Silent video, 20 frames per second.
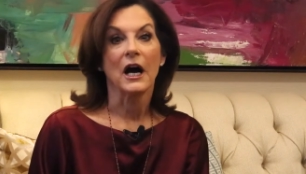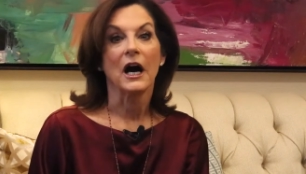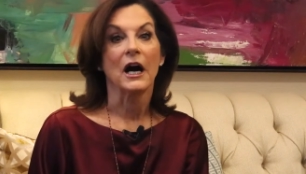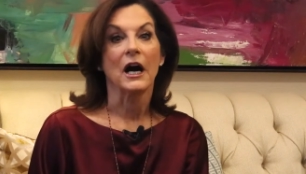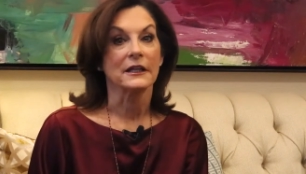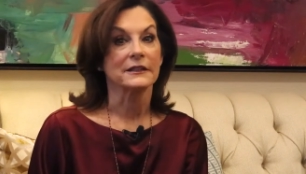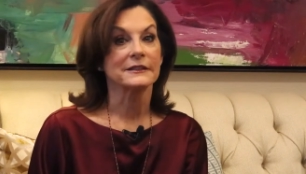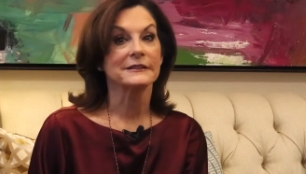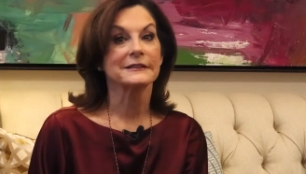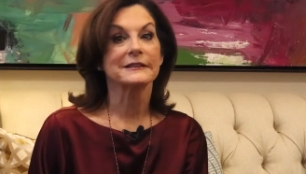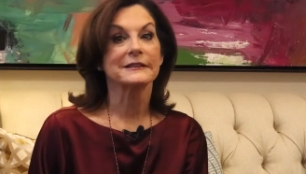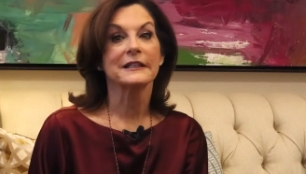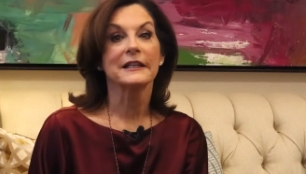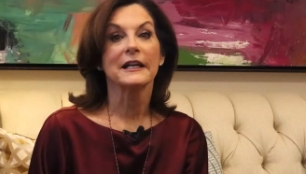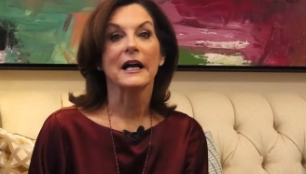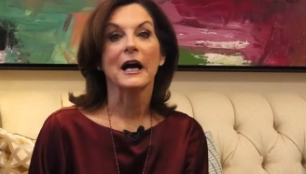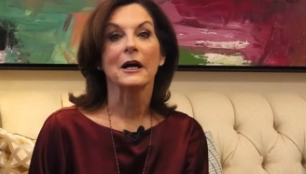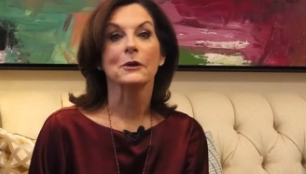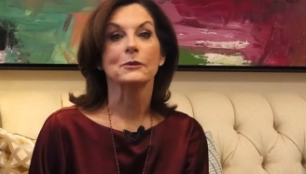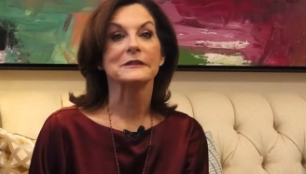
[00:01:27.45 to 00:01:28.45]

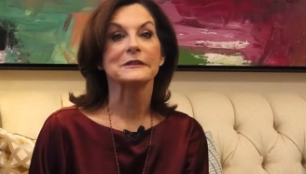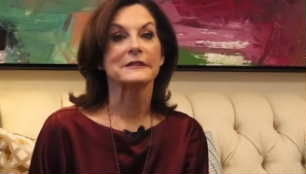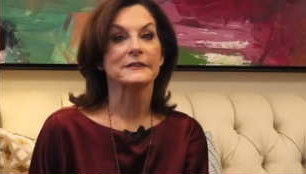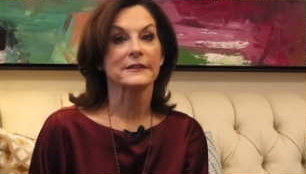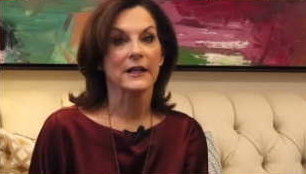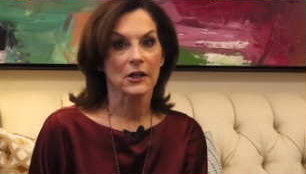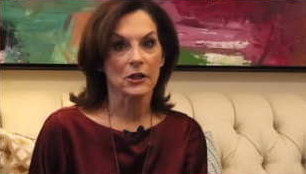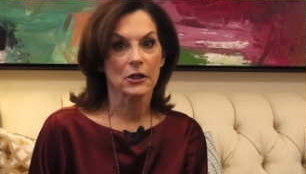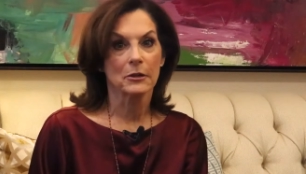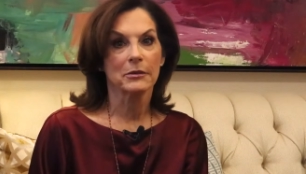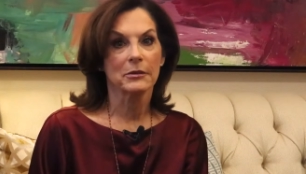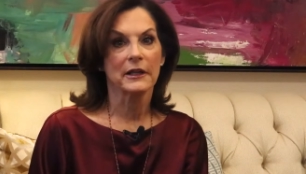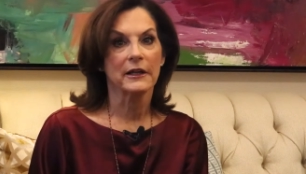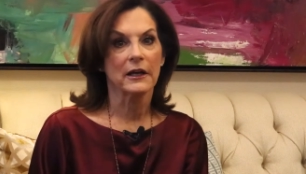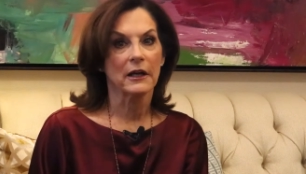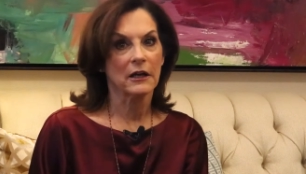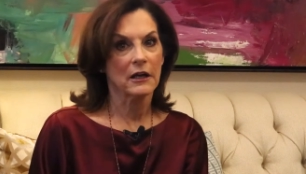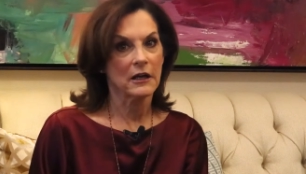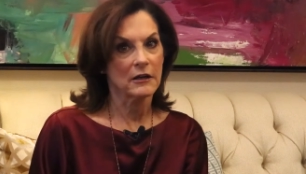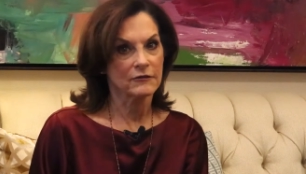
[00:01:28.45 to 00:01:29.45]
Honestly, I was terribly
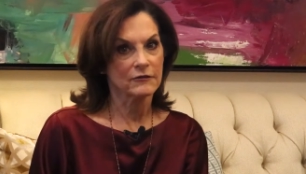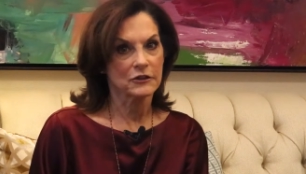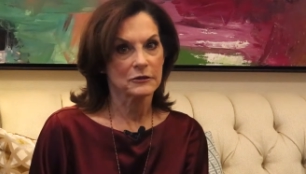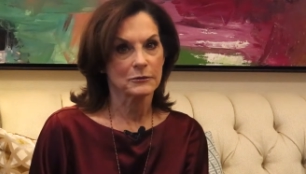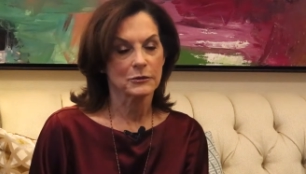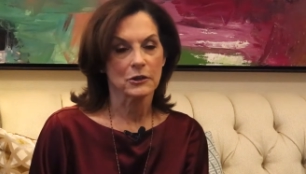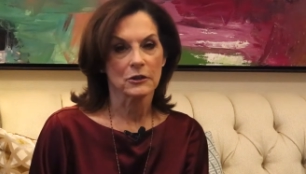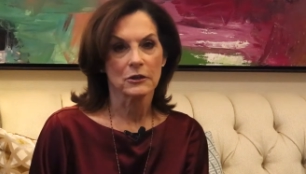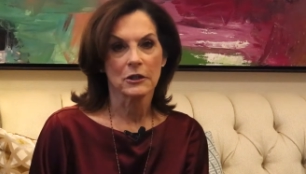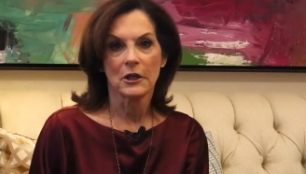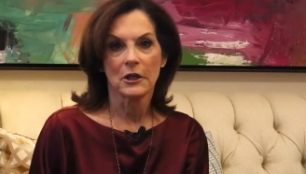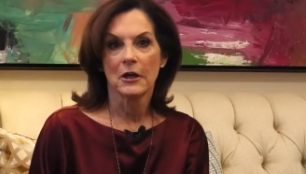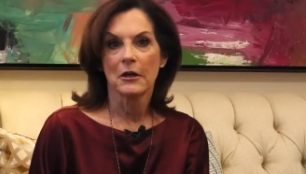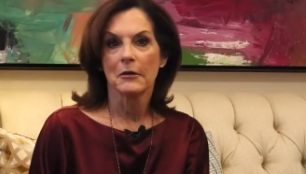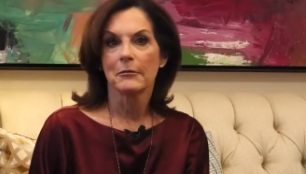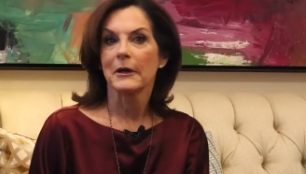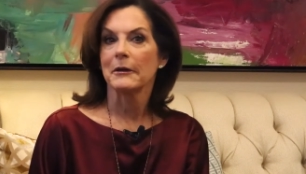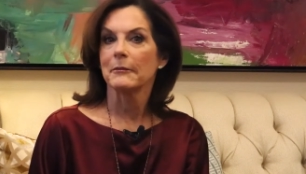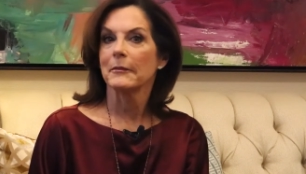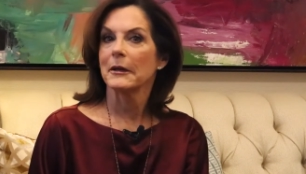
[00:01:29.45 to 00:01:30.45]
uncomfortable,
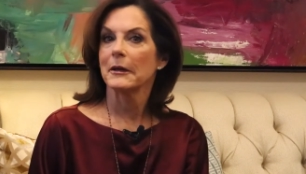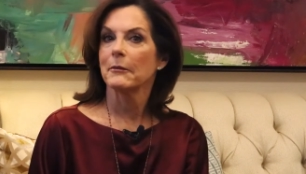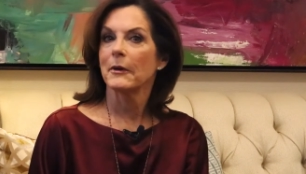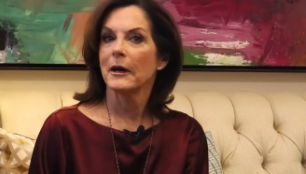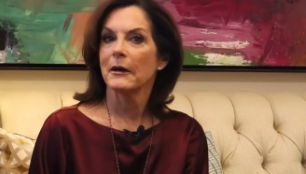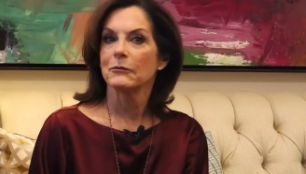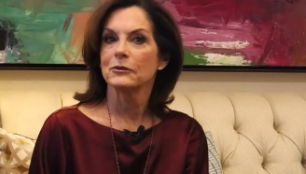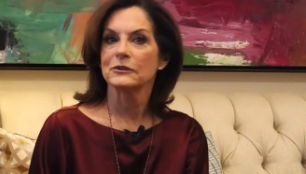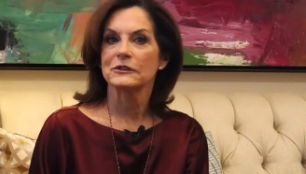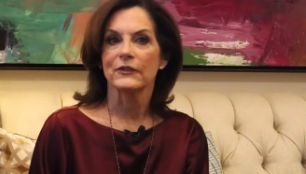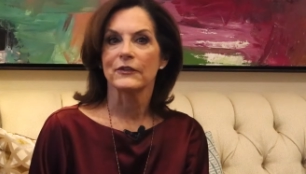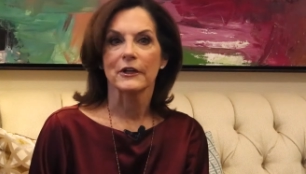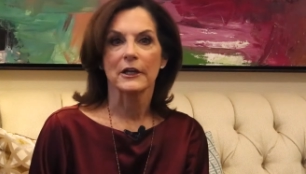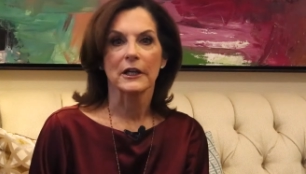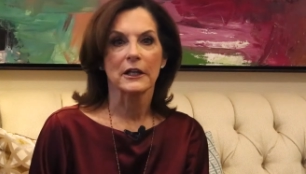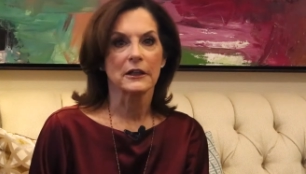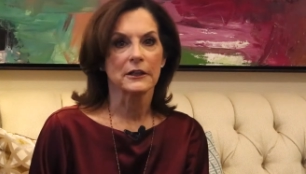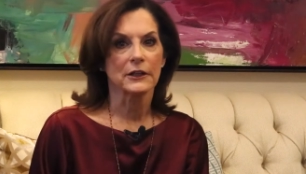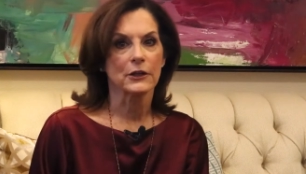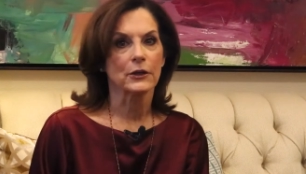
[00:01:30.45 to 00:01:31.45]
but my mom was
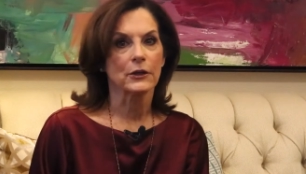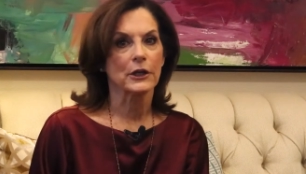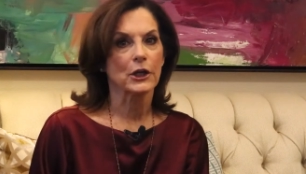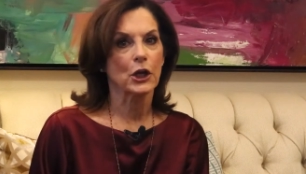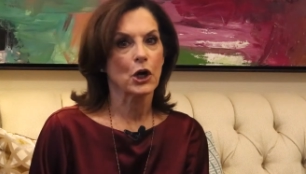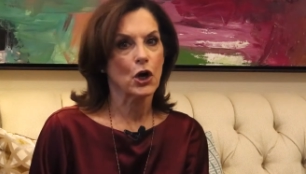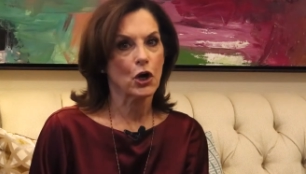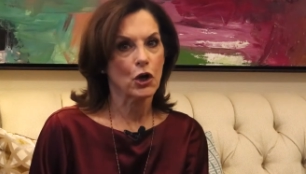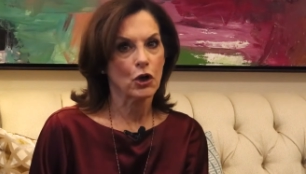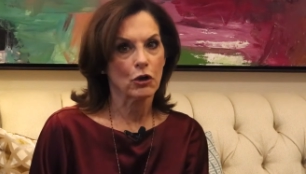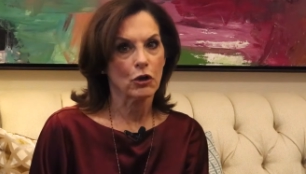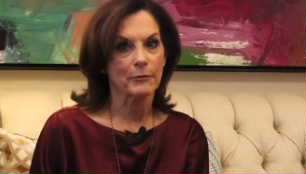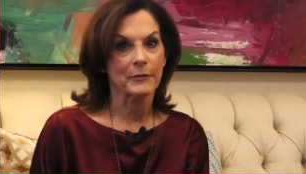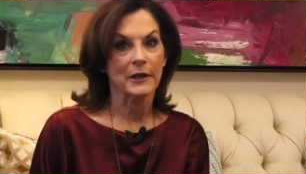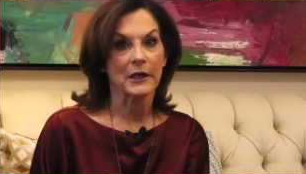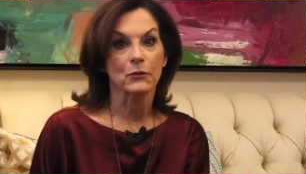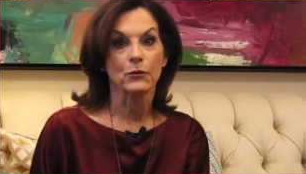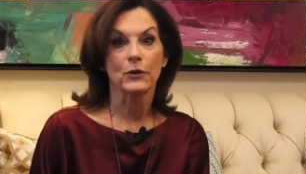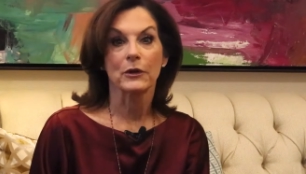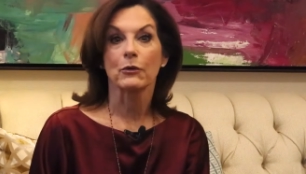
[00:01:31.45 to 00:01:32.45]
very clear and calm,
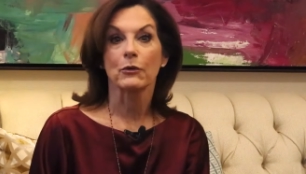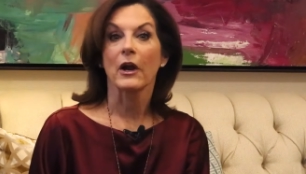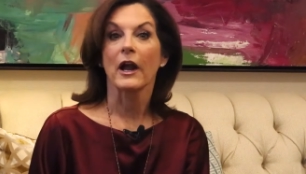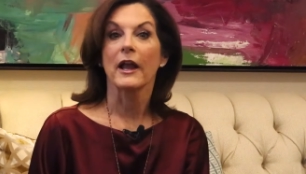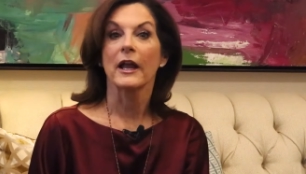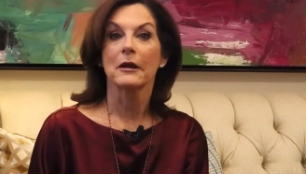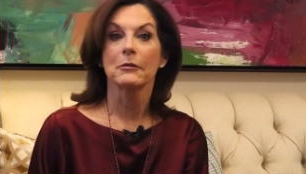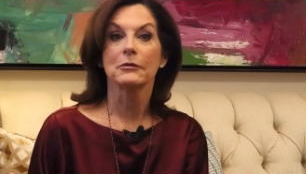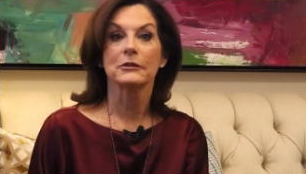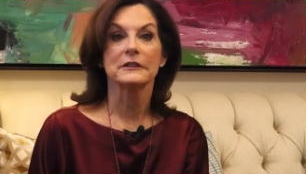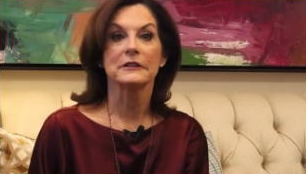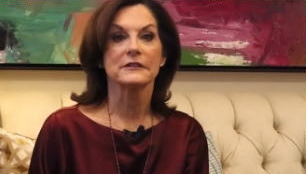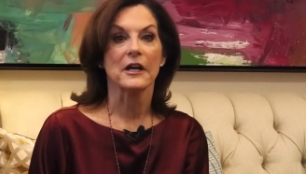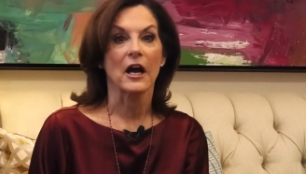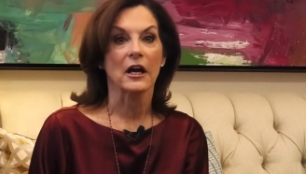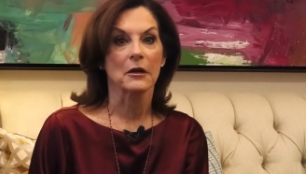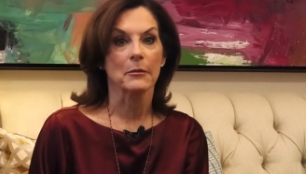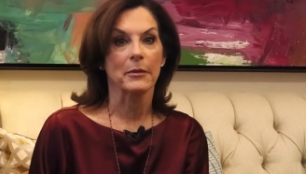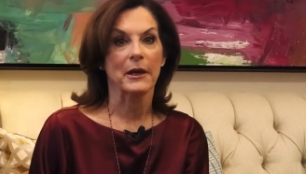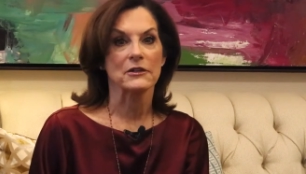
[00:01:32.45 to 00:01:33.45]
and we were able to
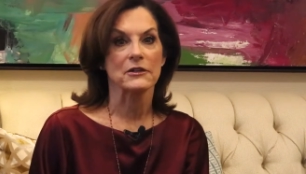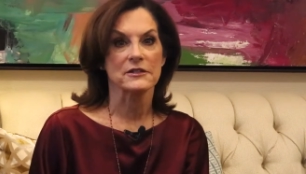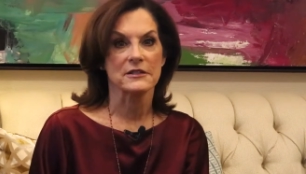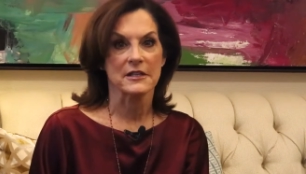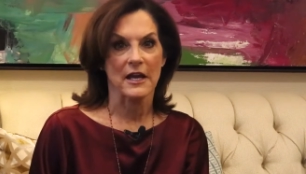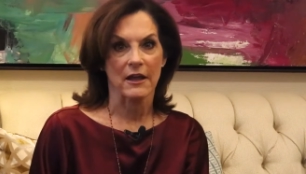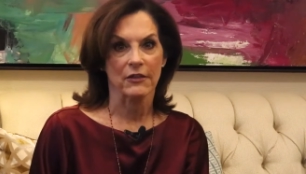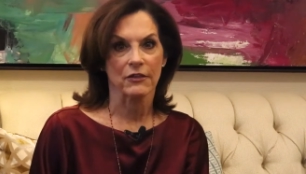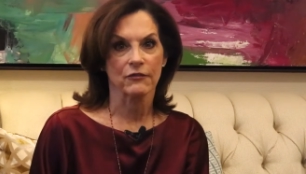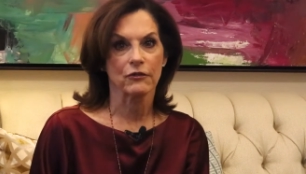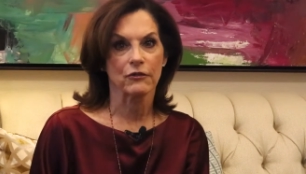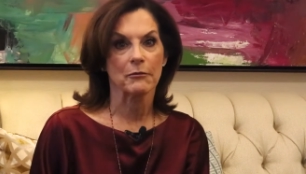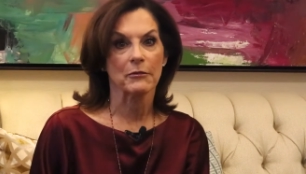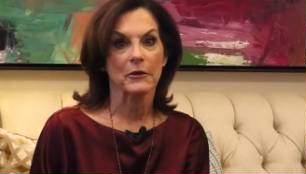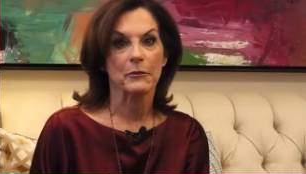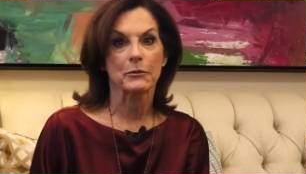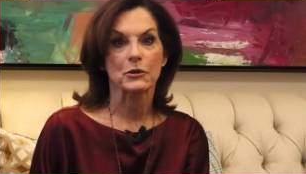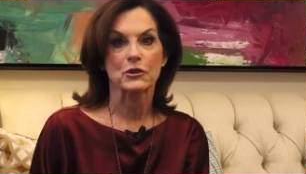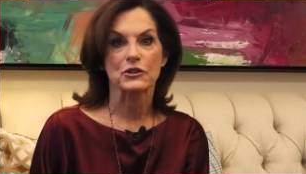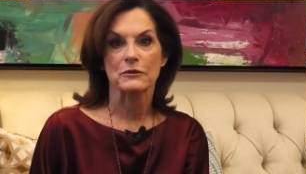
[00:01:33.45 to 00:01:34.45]
talk about death from
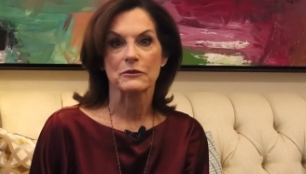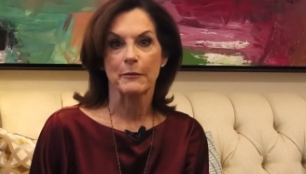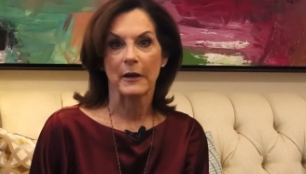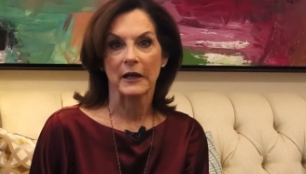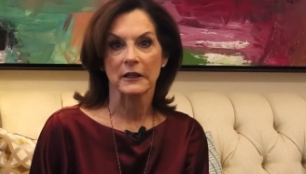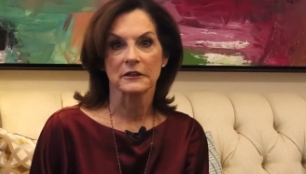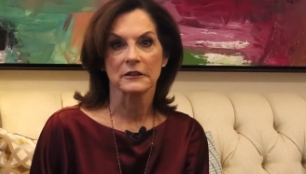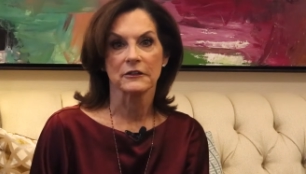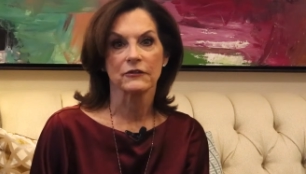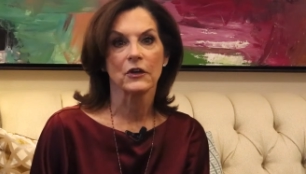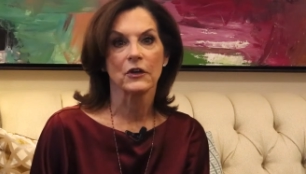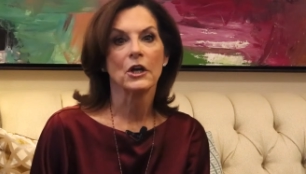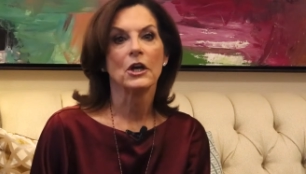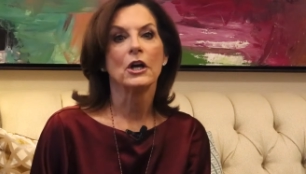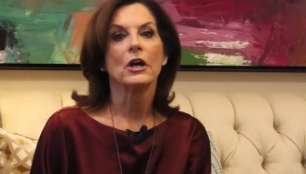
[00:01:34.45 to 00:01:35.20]
the perspective